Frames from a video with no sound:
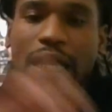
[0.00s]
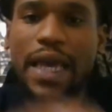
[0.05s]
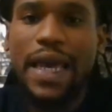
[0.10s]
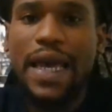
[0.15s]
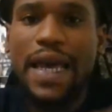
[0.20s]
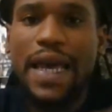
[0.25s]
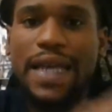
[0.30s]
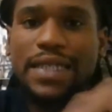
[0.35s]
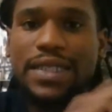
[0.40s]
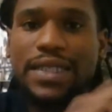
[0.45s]

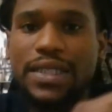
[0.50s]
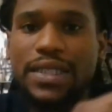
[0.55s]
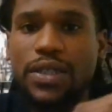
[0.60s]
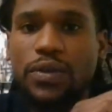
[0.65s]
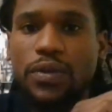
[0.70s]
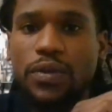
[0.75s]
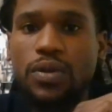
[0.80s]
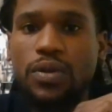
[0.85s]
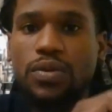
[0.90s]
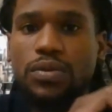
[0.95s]
It has
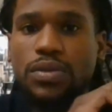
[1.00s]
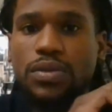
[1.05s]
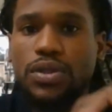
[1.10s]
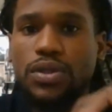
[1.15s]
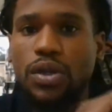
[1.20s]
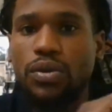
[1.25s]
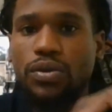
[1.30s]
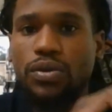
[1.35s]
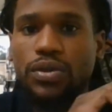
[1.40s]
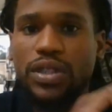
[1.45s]
0
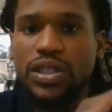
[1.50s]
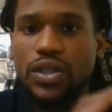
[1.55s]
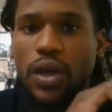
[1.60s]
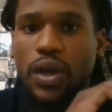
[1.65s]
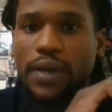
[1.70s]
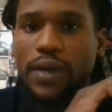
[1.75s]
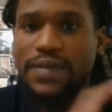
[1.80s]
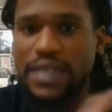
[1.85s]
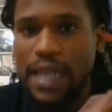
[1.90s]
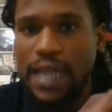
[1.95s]
total
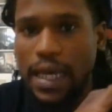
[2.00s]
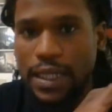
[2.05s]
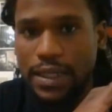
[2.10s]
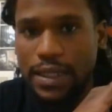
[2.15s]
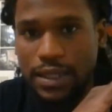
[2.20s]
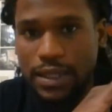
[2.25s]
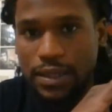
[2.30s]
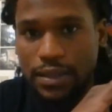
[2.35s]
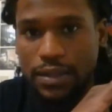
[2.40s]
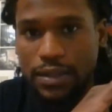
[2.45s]
dissolved
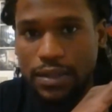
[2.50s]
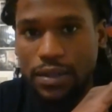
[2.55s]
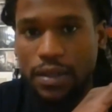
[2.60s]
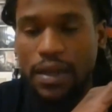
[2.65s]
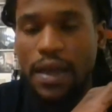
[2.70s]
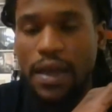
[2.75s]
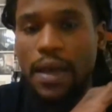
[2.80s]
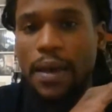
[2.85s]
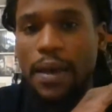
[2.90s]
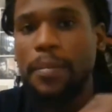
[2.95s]
solids in there,
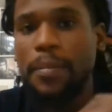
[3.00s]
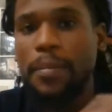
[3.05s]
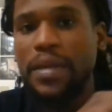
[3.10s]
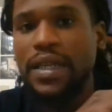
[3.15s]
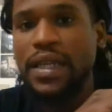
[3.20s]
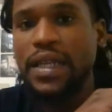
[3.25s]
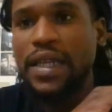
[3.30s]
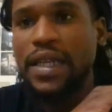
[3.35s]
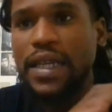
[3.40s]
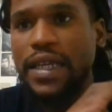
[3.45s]

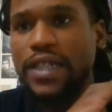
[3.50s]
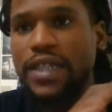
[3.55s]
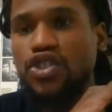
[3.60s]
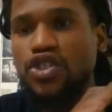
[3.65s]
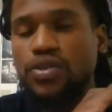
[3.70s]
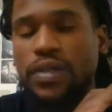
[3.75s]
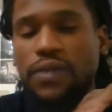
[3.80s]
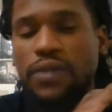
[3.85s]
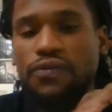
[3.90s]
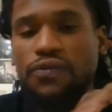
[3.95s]
meaning
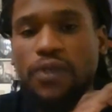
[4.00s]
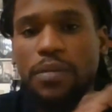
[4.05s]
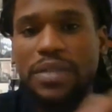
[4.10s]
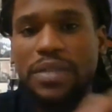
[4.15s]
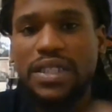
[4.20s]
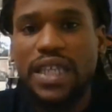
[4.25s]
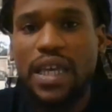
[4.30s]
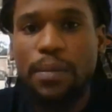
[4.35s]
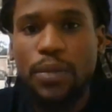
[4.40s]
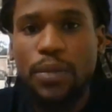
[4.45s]
it's stripped from
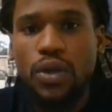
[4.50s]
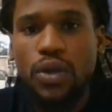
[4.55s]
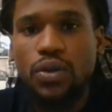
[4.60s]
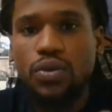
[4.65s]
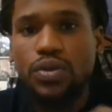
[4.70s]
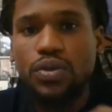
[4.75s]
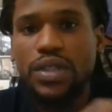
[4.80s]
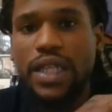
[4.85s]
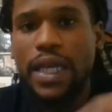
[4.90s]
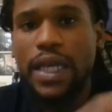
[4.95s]
its
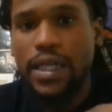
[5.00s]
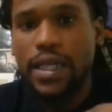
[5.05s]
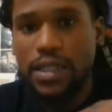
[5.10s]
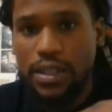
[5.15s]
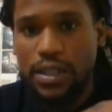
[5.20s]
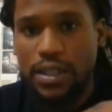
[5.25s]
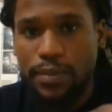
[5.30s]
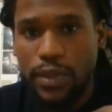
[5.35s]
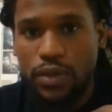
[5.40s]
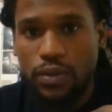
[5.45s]
chemicals
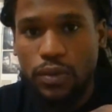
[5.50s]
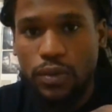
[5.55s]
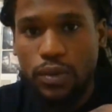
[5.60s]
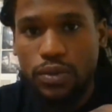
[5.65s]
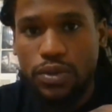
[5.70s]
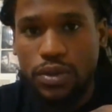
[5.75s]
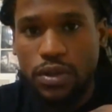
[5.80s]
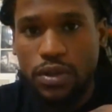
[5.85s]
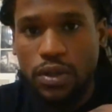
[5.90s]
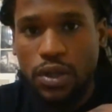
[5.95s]
and its
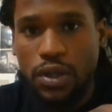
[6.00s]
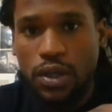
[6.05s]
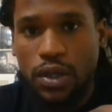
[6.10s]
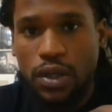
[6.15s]
minerals.